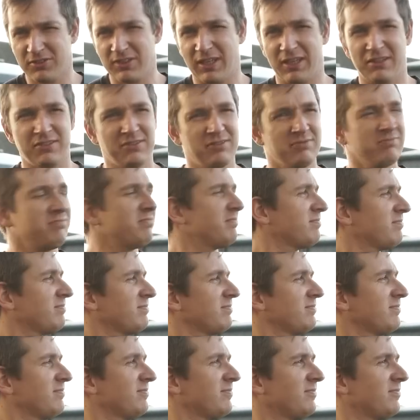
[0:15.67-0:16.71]
It's,
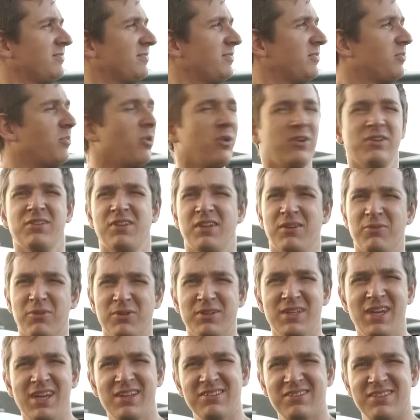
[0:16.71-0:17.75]
what is it? What
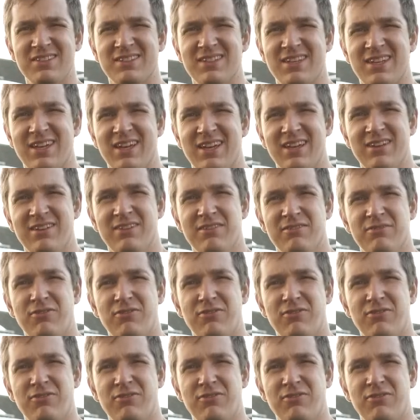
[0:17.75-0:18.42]
day is it today?